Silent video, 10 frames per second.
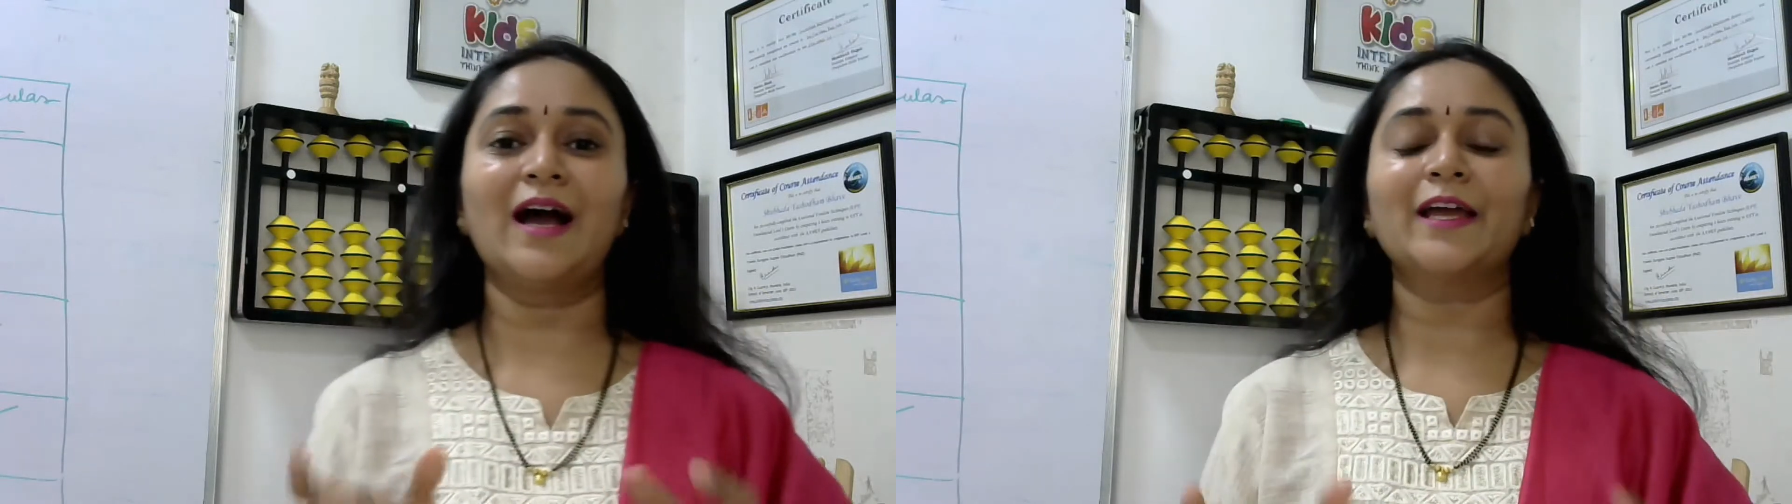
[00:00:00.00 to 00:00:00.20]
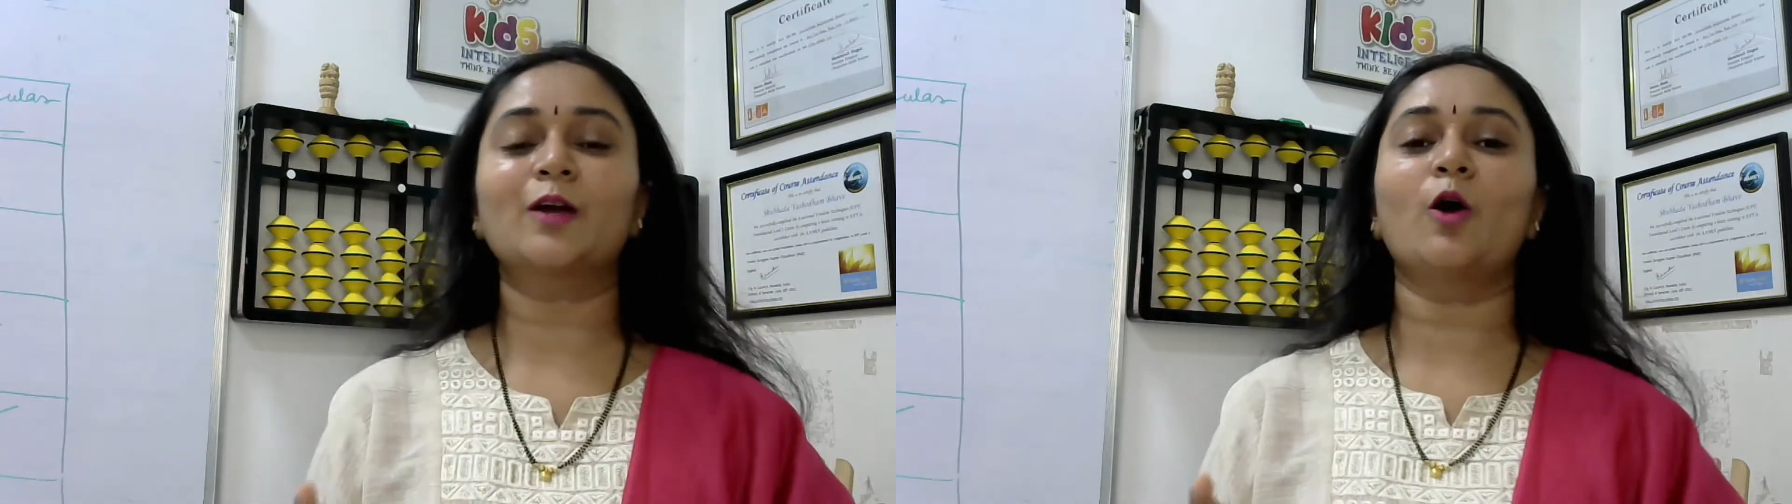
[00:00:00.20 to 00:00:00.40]

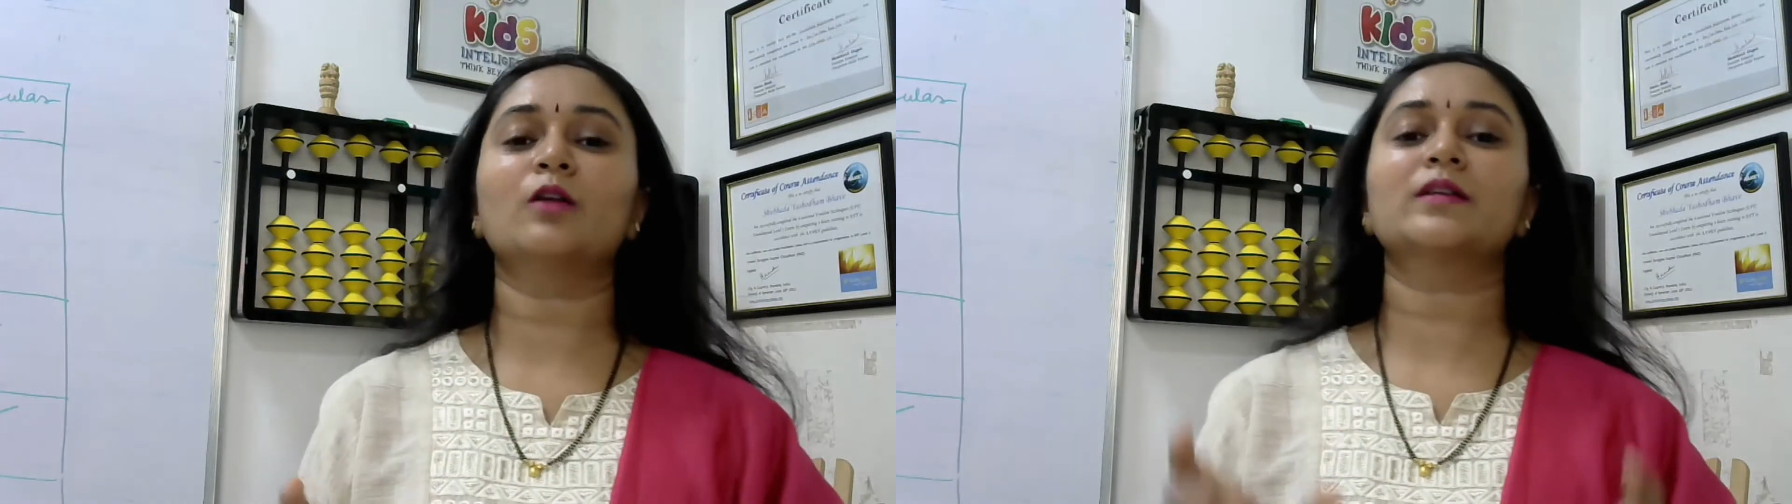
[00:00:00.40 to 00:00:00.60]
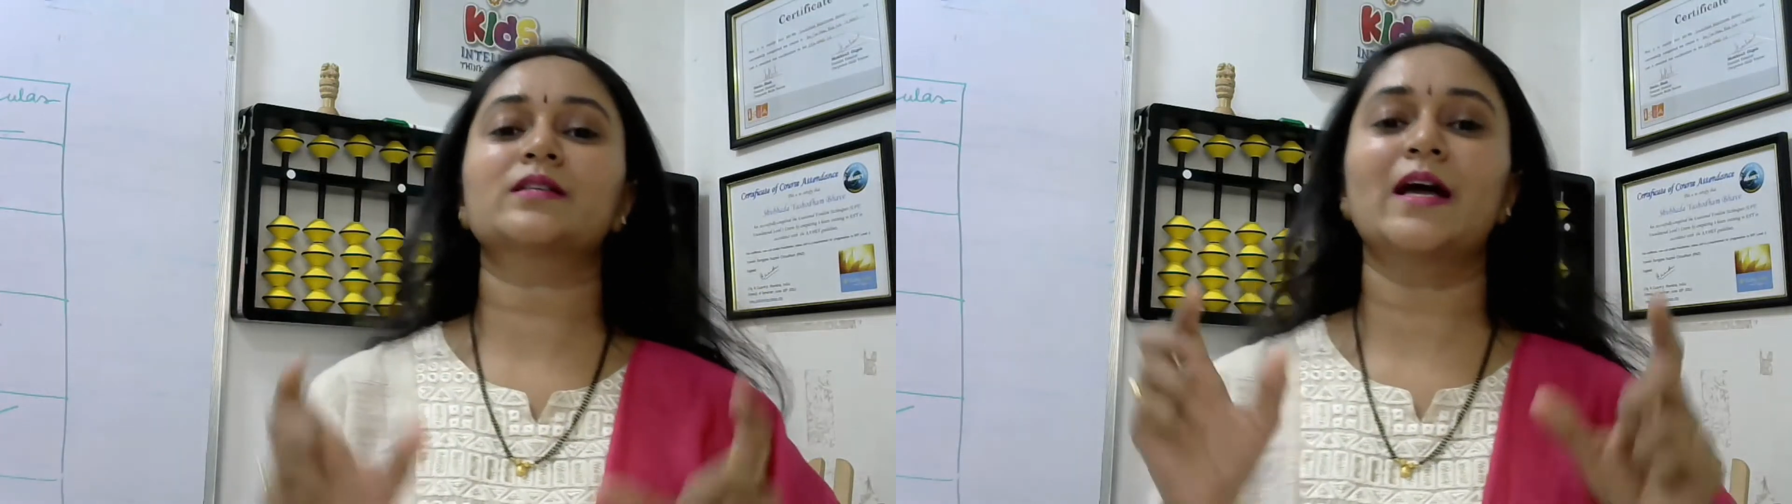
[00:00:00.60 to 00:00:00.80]
I
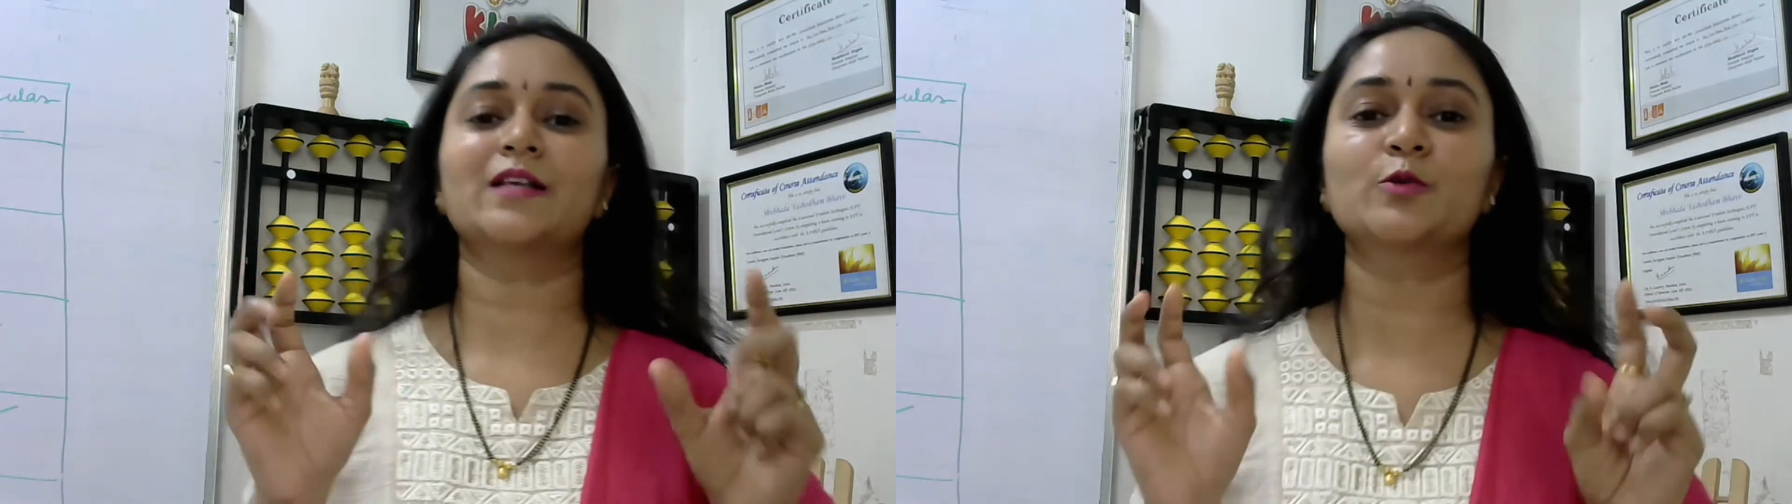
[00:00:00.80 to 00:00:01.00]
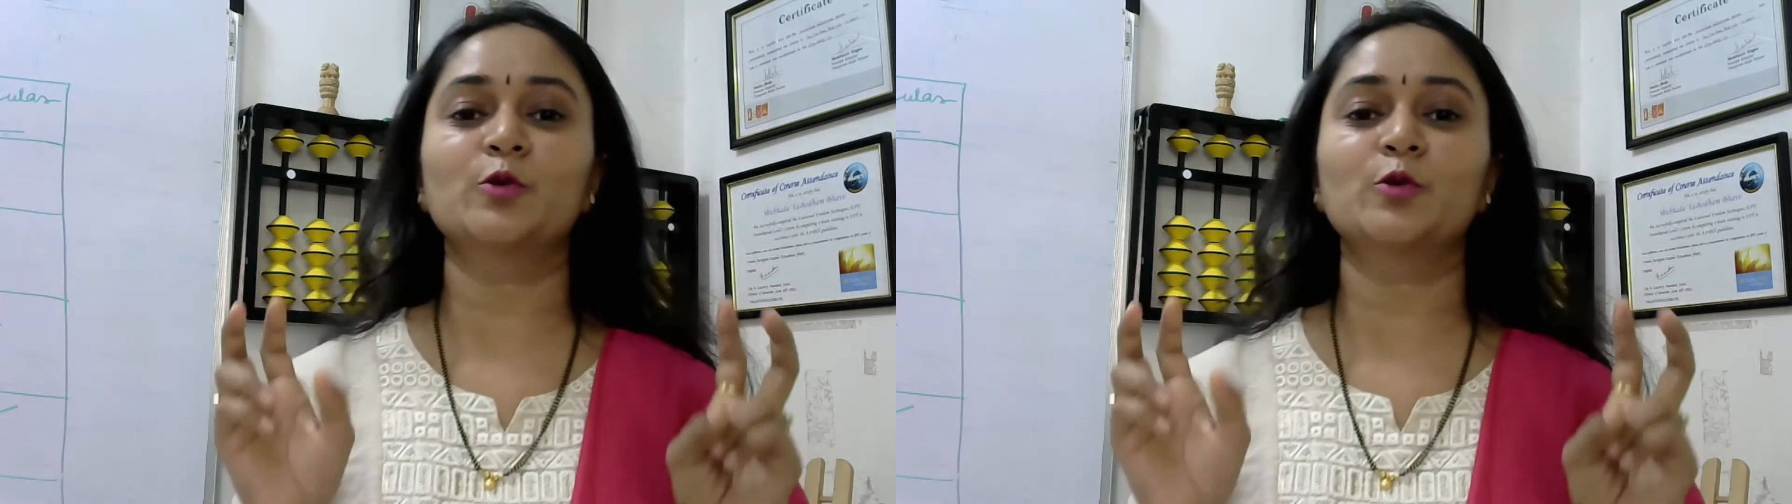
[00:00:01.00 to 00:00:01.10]
call this as